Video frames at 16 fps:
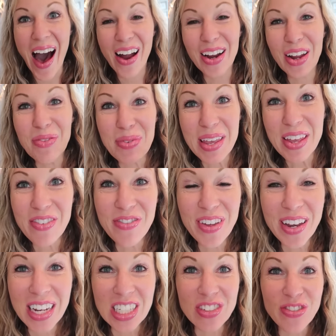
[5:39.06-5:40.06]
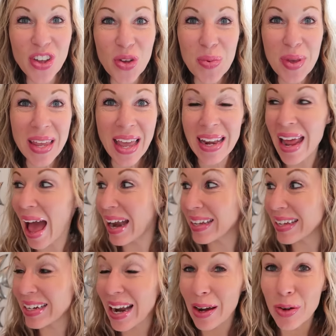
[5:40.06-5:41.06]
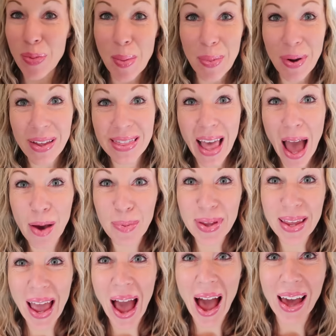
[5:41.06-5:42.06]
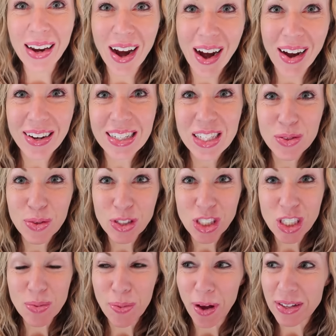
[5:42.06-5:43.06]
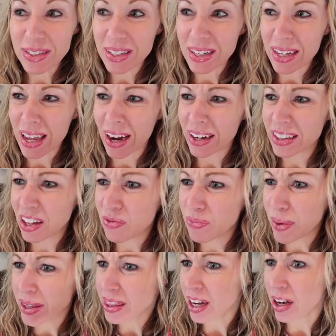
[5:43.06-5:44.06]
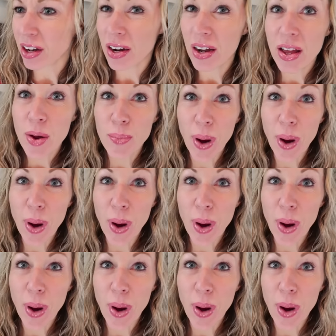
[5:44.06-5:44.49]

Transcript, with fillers: All right, we finished filming and Addy and I remember that we had our squishy balls sitting here and they've been there